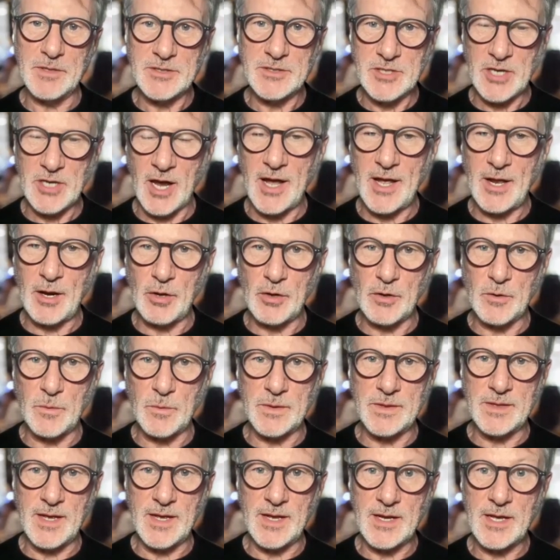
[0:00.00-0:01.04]
dialogue
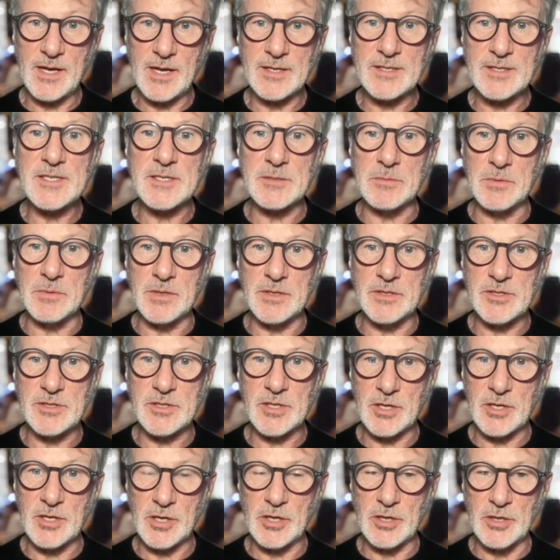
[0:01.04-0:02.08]
with their customers
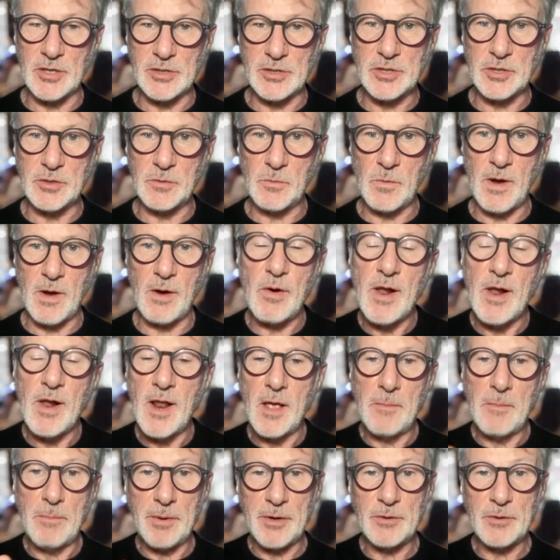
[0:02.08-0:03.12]
that are going to do well,
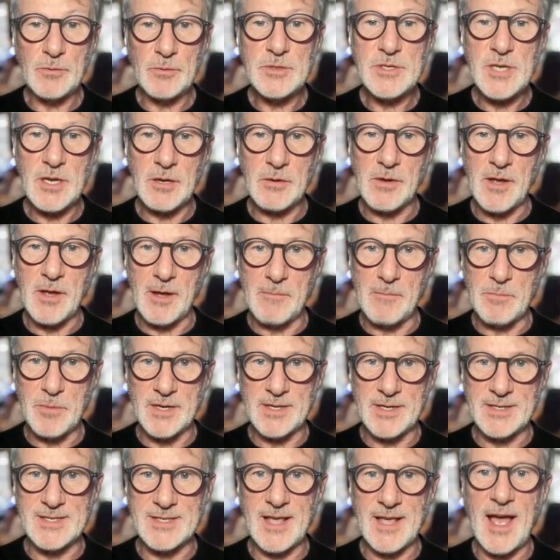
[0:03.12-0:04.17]
but also
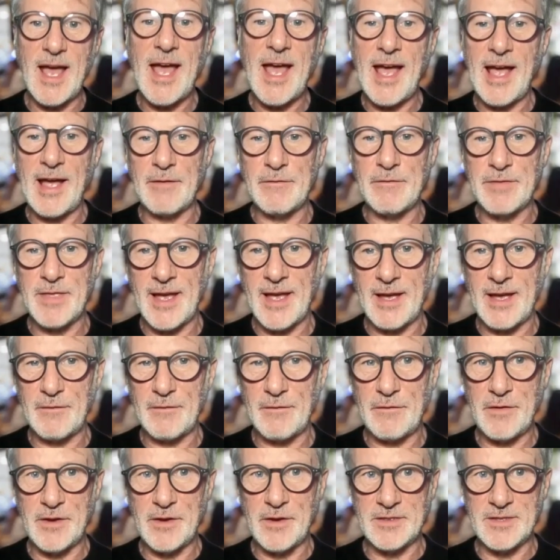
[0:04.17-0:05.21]
companies that have that
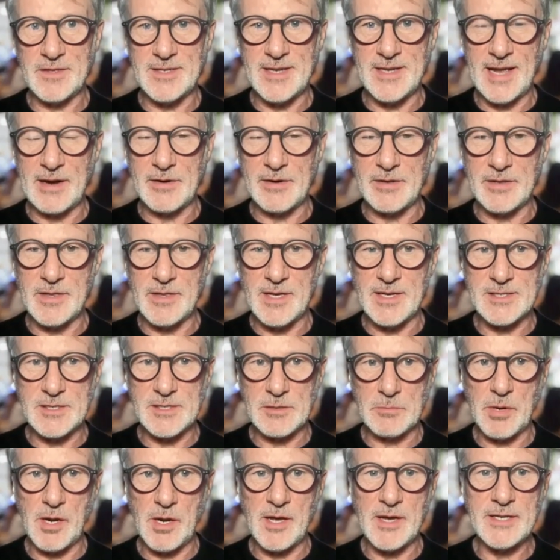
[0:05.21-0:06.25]
further down in their
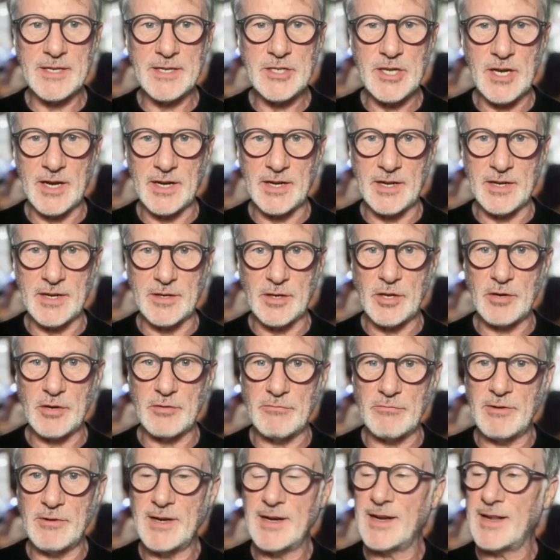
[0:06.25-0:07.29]
supply chain and
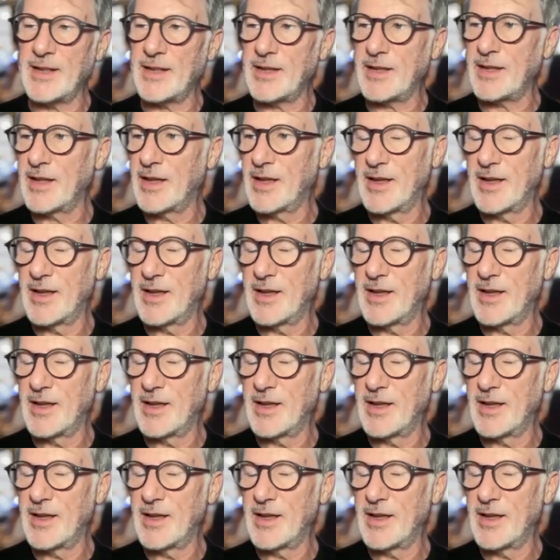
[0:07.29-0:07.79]
can really